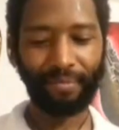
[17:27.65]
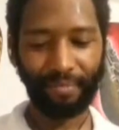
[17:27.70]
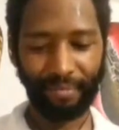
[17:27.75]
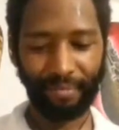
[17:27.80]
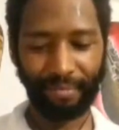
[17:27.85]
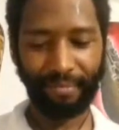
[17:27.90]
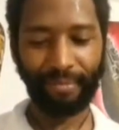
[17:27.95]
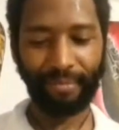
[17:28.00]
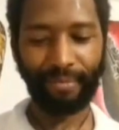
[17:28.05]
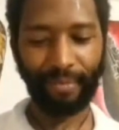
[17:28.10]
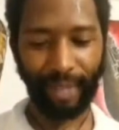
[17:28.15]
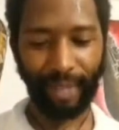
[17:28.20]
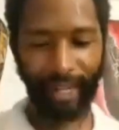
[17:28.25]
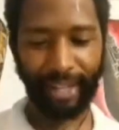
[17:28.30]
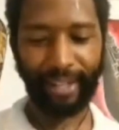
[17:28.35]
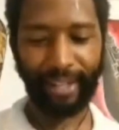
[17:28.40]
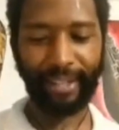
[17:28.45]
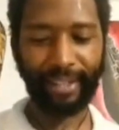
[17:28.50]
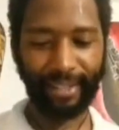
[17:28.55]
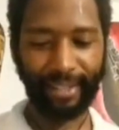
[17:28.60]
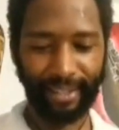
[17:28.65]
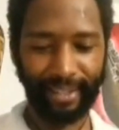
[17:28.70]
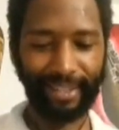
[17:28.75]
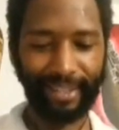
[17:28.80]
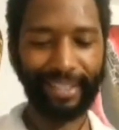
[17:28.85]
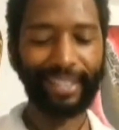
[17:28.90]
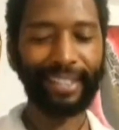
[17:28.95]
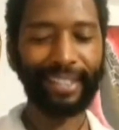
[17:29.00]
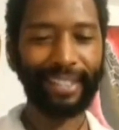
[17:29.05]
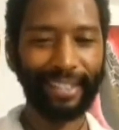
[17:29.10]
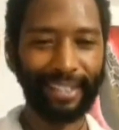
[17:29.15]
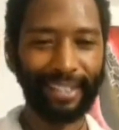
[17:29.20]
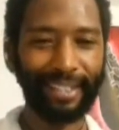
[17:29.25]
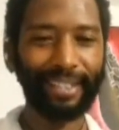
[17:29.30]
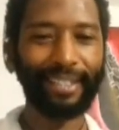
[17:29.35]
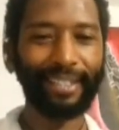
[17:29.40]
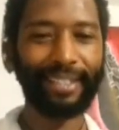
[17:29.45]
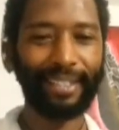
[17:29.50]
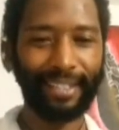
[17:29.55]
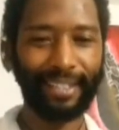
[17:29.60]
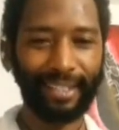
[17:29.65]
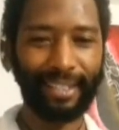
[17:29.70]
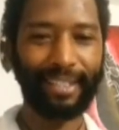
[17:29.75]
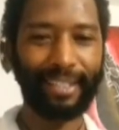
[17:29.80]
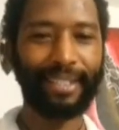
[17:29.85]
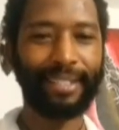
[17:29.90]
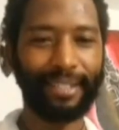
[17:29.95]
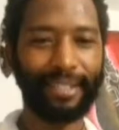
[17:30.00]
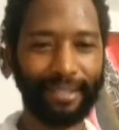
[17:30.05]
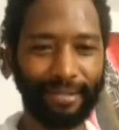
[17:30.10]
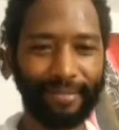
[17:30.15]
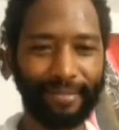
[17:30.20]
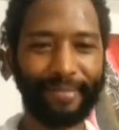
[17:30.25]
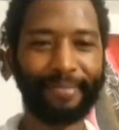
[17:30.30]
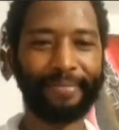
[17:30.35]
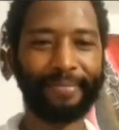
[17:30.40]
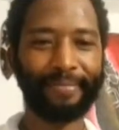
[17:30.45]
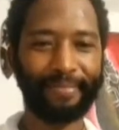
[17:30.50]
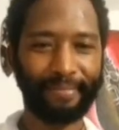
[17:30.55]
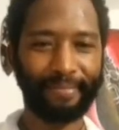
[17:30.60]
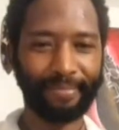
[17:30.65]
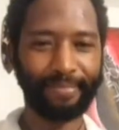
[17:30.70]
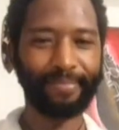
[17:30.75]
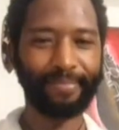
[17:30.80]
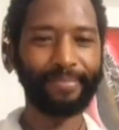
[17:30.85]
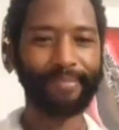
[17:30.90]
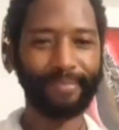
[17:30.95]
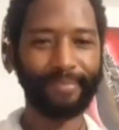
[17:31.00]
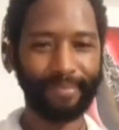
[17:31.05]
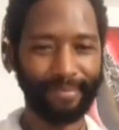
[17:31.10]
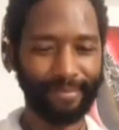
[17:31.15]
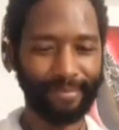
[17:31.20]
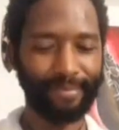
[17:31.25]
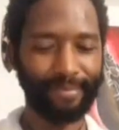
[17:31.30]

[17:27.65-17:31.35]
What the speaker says: Like we need something to replace this evil, messed up system.